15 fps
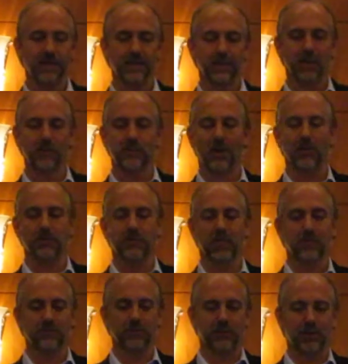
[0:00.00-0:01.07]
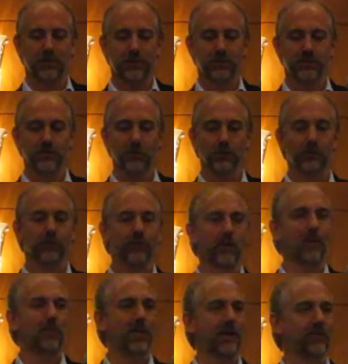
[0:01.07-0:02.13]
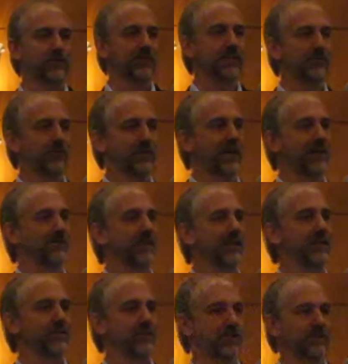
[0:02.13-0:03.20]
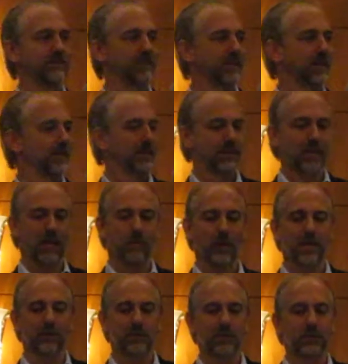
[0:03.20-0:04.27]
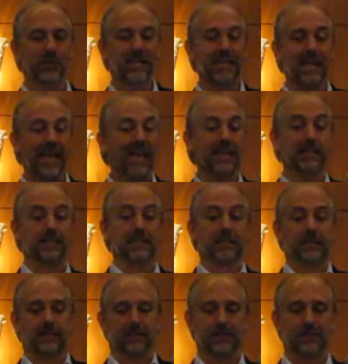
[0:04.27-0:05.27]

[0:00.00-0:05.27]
You know, $ signs for treasure, U for up ladders, D for down ladders, and capital A was a giant ant.